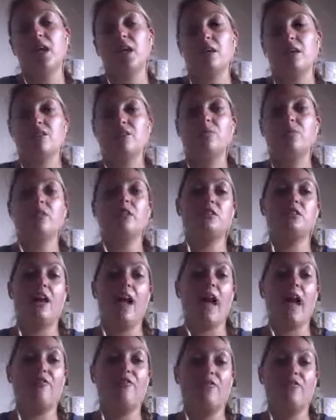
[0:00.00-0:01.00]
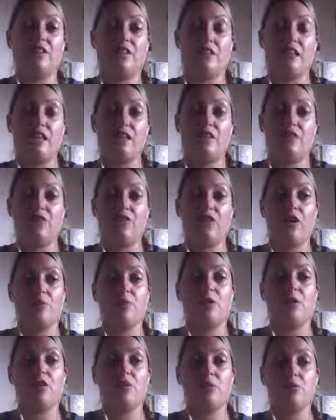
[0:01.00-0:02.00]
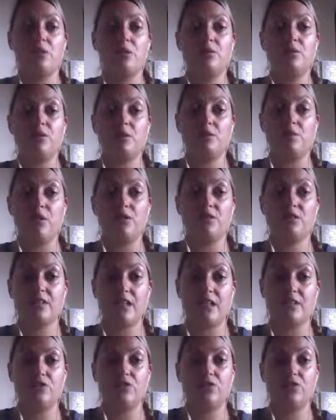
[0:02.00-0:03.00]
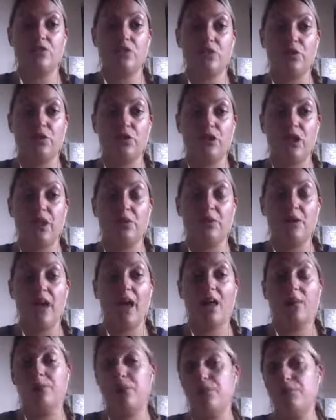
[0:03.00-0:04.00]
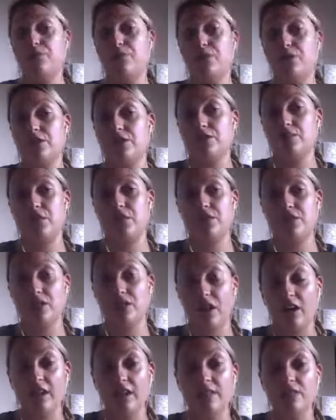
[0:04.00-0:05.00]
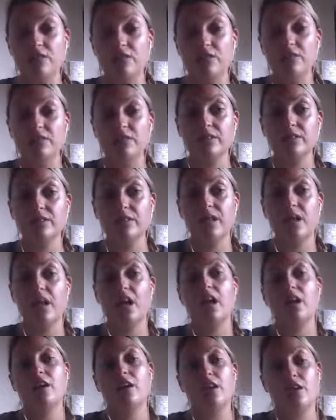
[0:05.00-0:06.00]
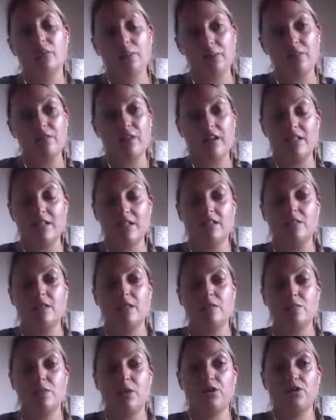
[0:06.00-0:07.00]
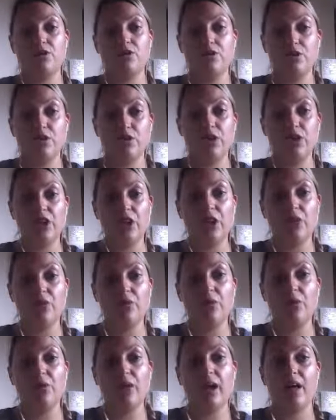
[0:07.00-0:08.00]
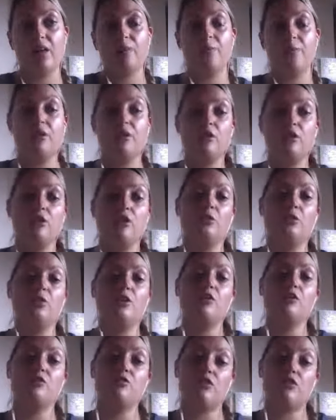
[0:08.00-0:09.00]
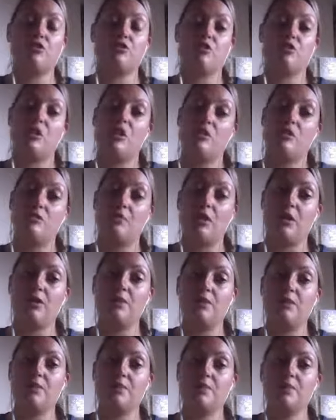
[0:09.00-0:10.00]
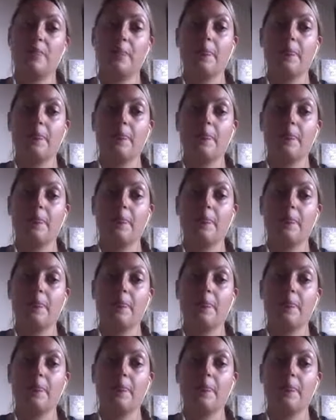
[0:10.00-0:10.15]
So we do everything from coming up with a blog schedule for you, helping produce blog titles, copywriting those blogs for you, or helping you with structuring those blogs,